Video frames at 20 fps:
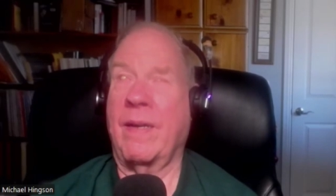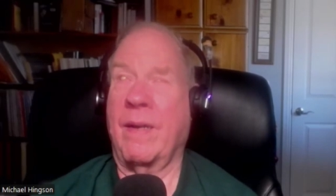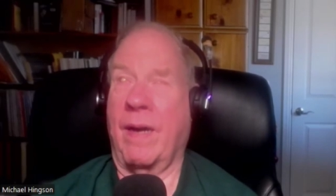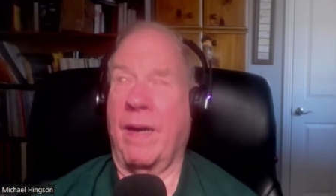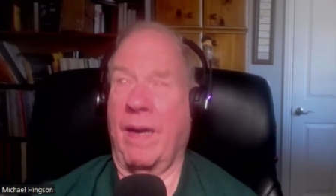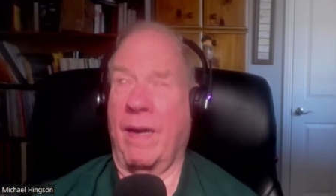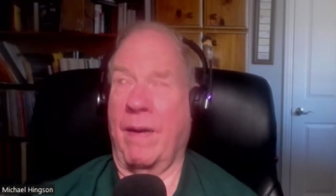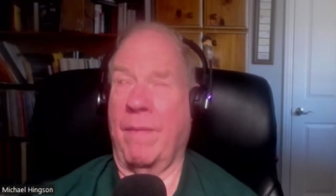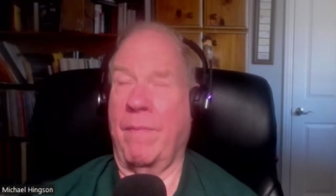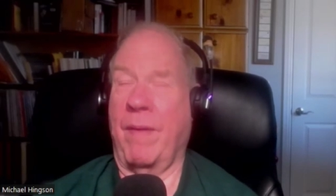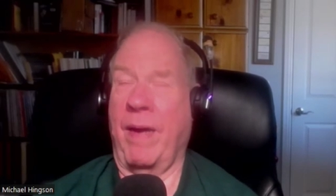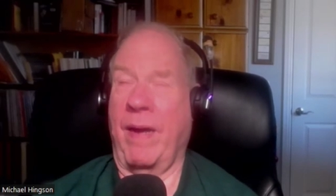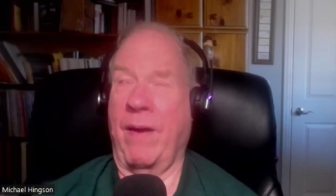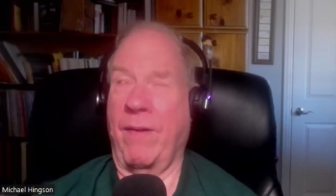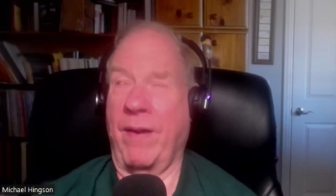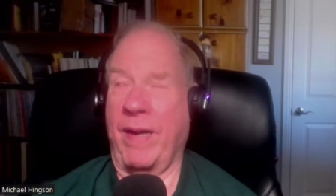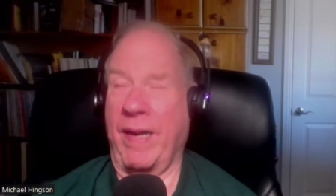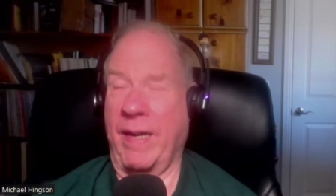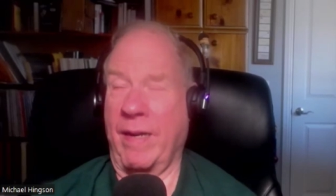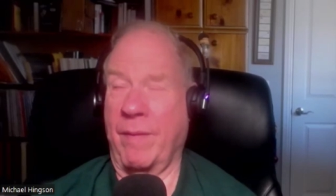um,
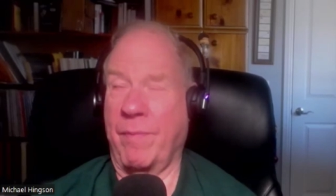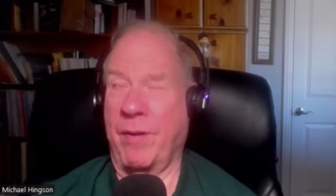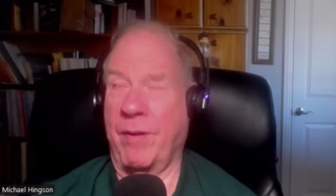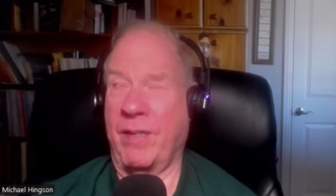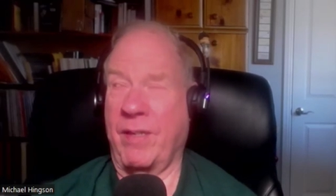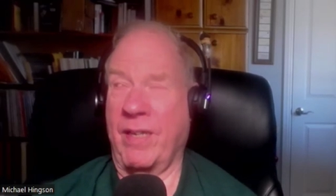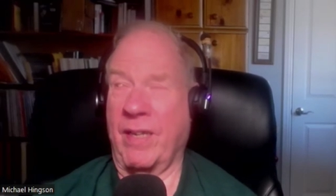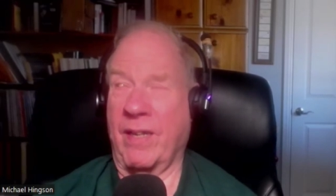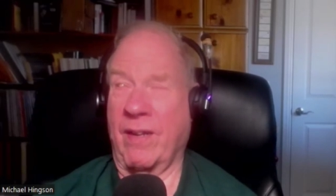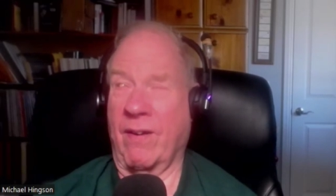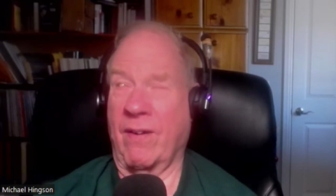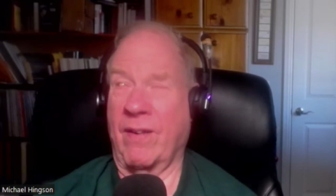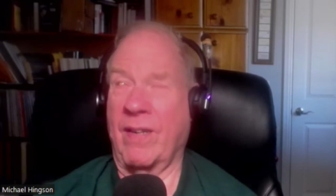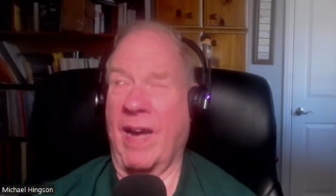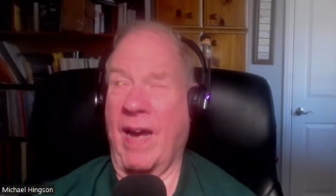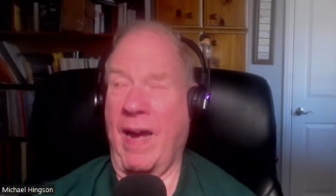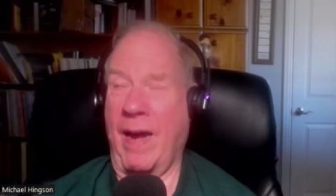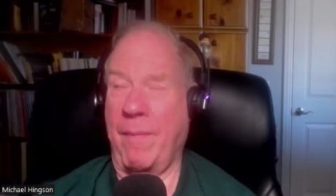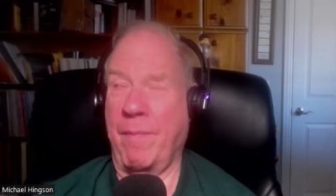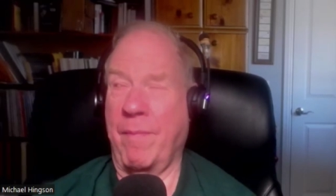airing at a particular
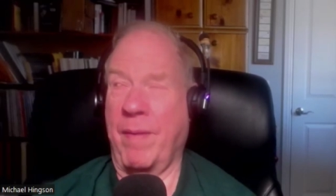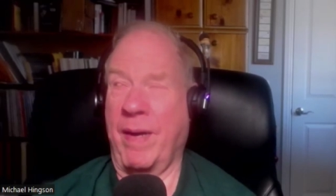time.